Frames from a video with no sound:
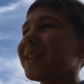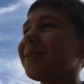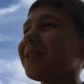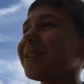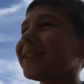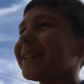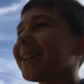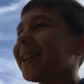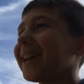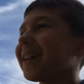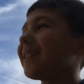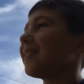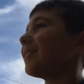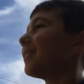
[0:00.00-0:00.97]
They will say
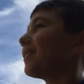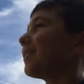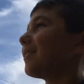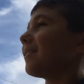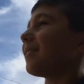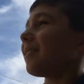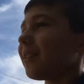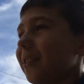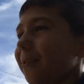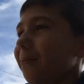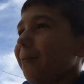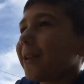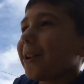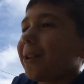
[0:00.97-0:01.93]
like,
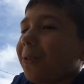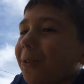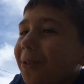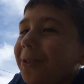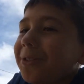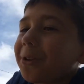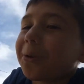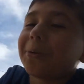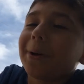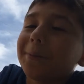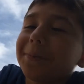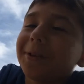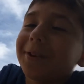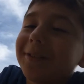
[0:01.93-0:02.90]
video
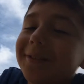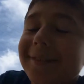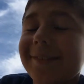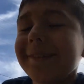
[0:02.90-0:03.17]
interrupted.